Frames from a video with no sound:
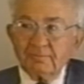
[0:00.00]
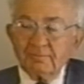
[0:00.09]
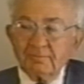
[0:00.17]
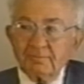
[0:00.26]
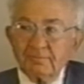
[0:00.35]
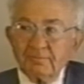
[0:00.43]
he,
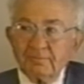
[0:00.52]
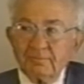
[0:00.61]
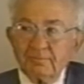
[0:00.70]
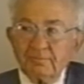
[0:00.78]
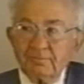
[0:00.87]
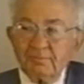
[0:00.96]
he was
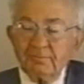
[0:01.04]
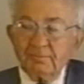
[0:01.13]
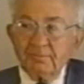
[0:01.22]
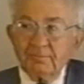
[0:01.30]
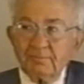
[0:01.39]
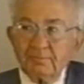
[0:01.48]
the uh,
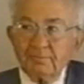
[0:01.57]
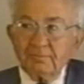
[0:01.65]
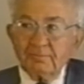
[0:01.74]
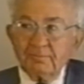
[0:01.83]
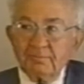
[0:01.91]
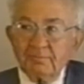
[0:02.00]
he
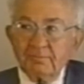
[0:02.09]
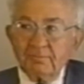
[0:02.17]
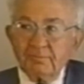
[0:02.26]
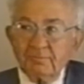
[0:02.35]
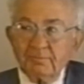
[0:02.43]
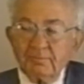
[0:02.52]
rode herd on
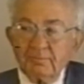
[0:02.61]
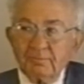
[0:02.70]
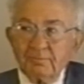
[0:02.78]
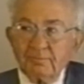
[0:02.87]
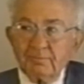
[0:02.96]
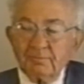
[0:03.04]
the code
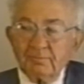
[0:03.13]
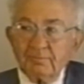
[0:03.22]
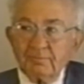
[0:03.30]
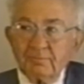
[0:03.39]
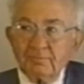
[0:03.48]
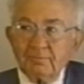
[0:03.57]
all the way
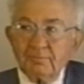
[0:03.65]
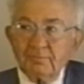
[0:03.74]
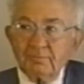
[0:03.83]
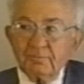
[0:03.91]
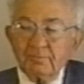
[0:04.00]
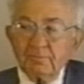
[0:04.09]
through. Uh,
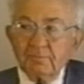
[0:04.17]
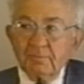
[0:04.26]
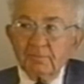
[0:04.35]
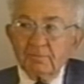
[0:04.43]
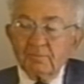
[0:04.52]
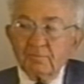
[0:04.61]
that was, I
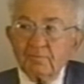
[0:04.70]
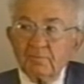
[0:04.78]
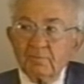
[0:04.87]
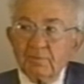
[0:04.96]
think, his.